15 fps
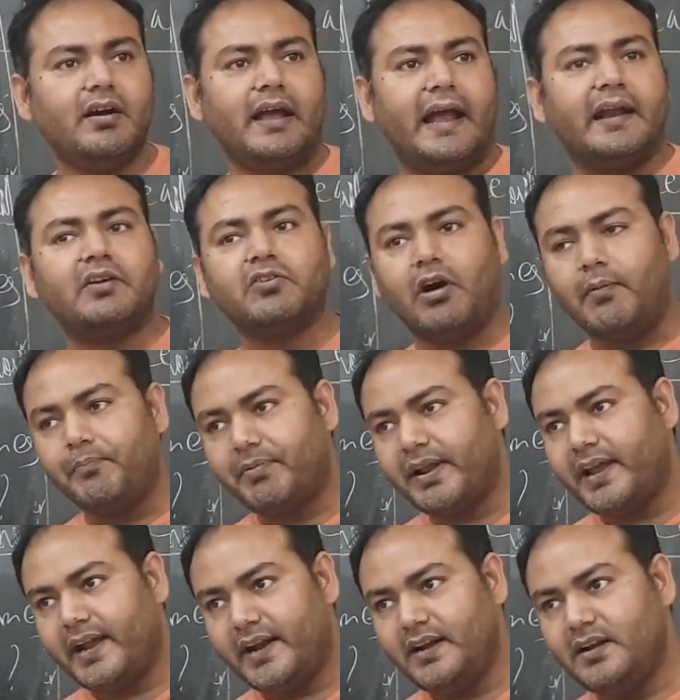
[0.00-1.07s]
and
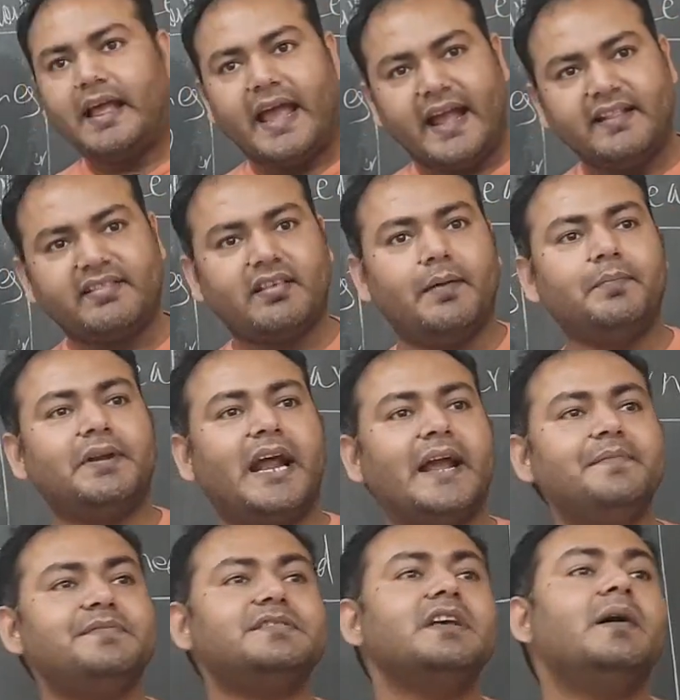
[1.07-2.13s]
comprehend, and
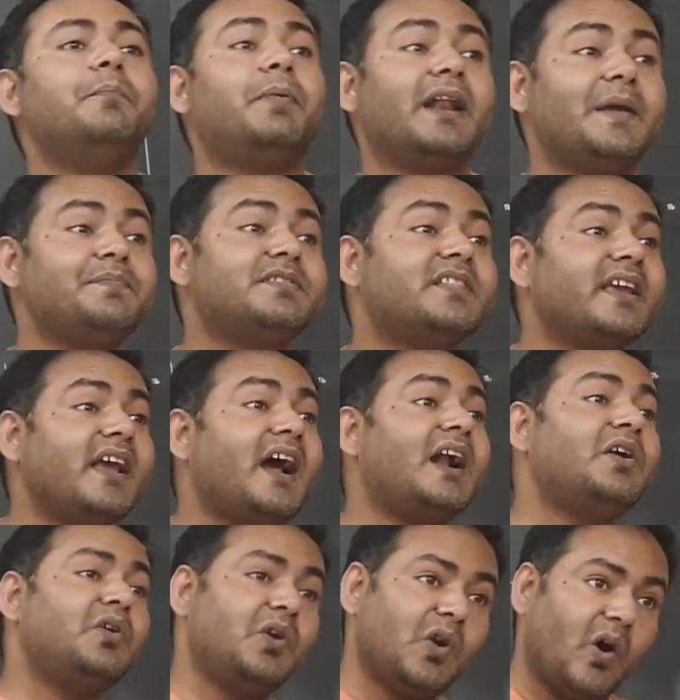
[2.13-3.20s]
sometimes perhaps they are
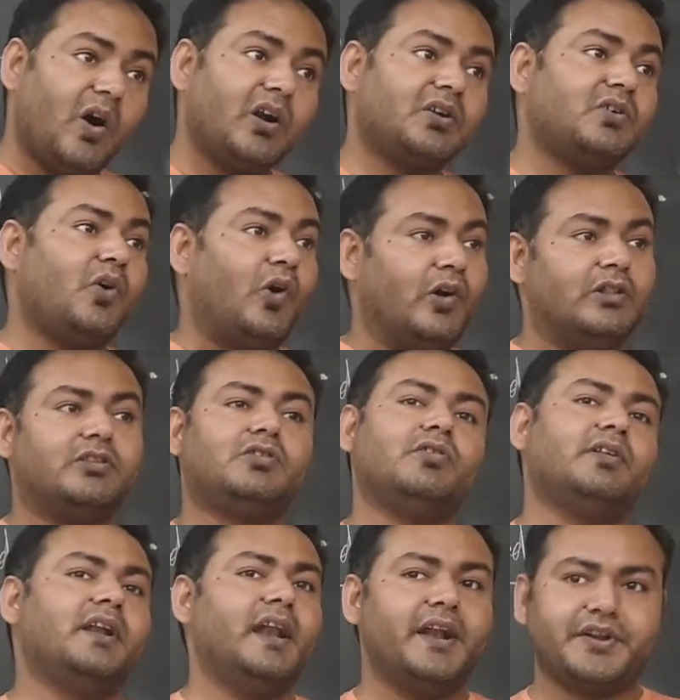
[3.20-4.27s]
not also
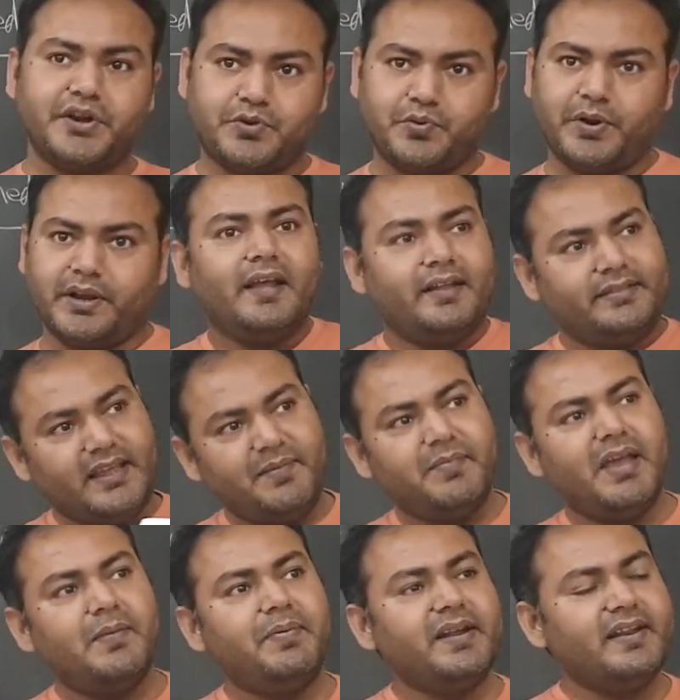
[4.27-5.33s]
related to it. They
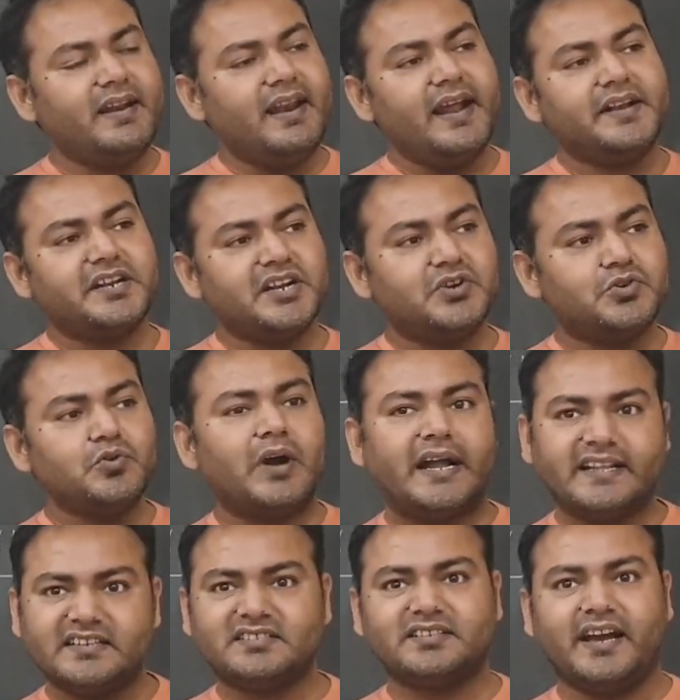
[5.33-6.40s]
may be related to
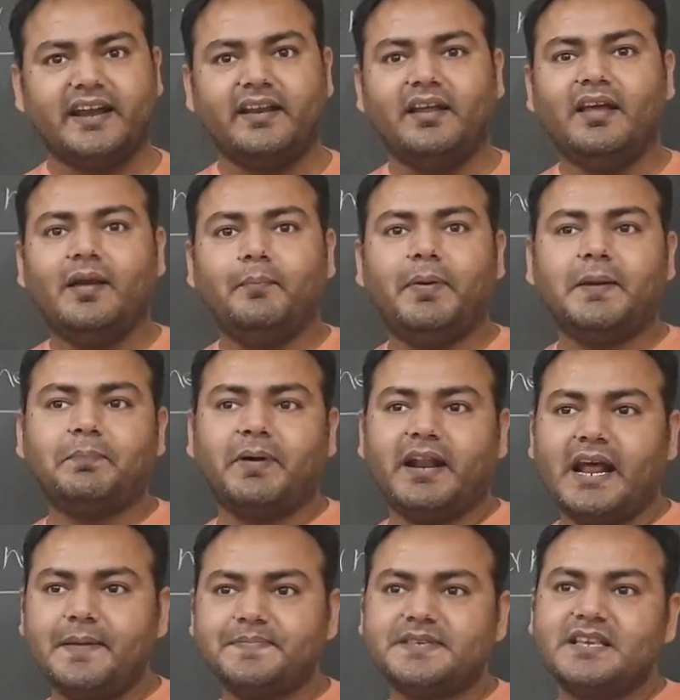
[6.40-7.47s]
Einstein, but
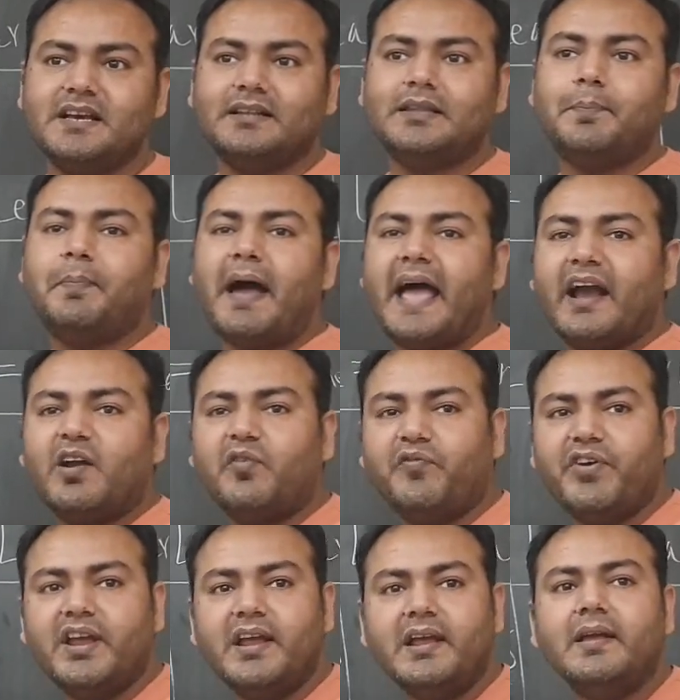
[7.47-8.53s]
perhaps the
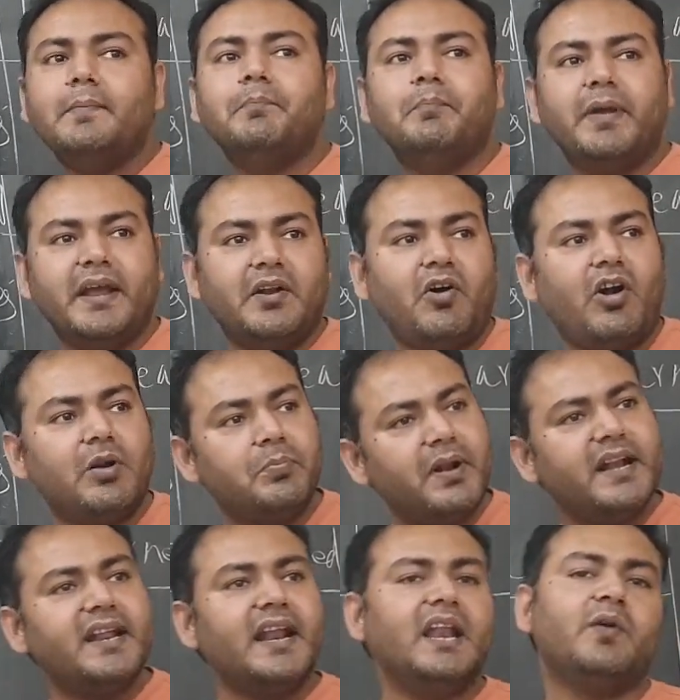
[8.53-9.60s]
biography may not be
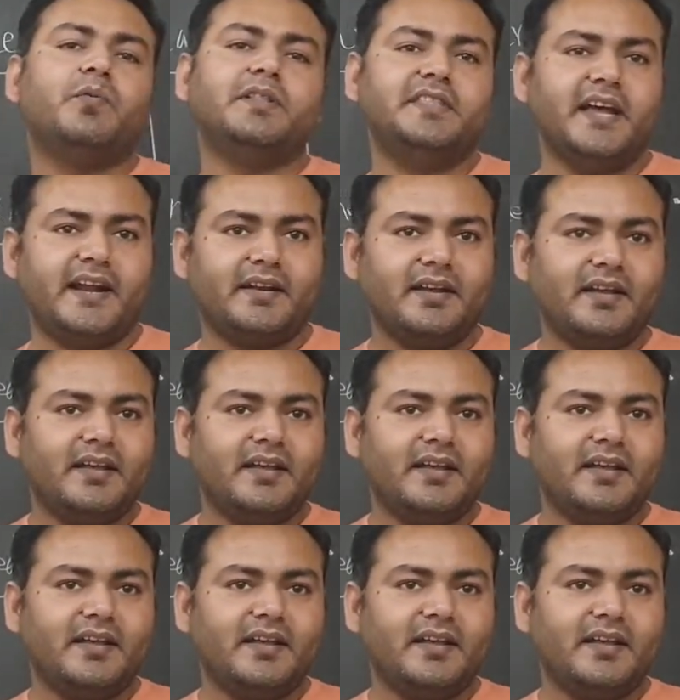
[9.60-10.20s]
dealing with that.